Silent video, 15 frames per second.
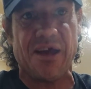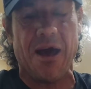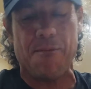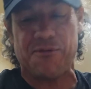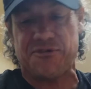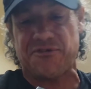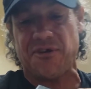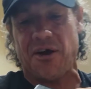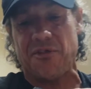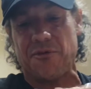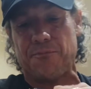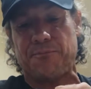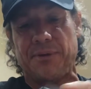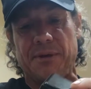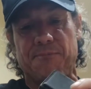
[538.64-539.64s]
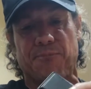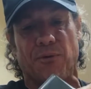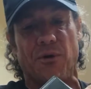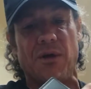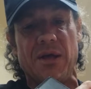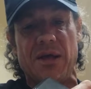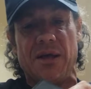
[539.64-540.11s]
damage to other
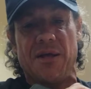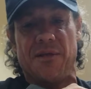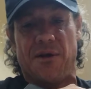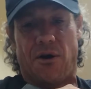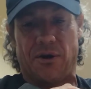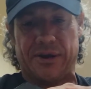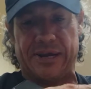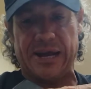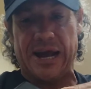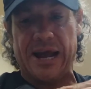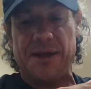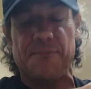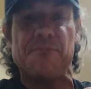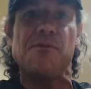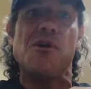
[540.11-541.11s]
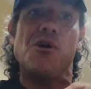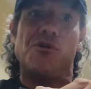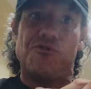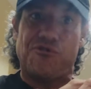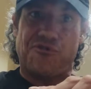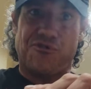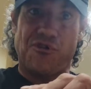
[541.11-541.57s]
people. Okay,
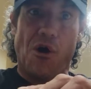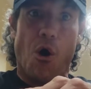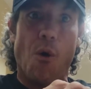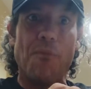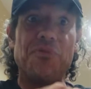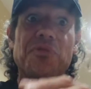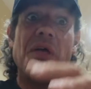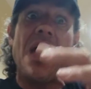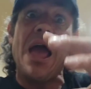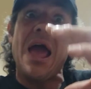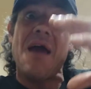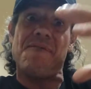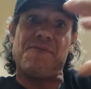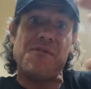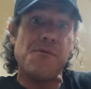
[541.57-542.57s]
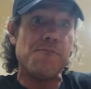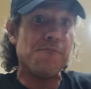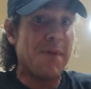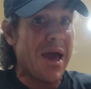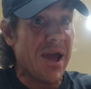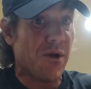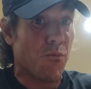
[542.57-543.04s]
so if you
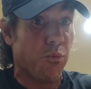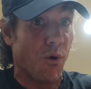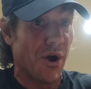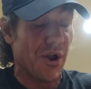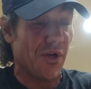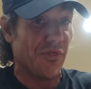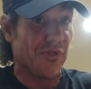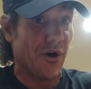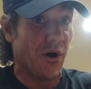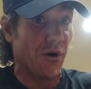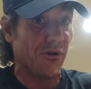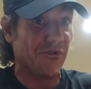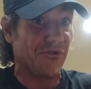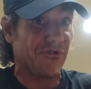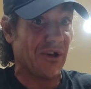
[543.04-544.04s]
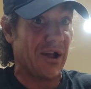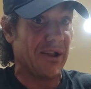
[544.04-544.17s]
make one of those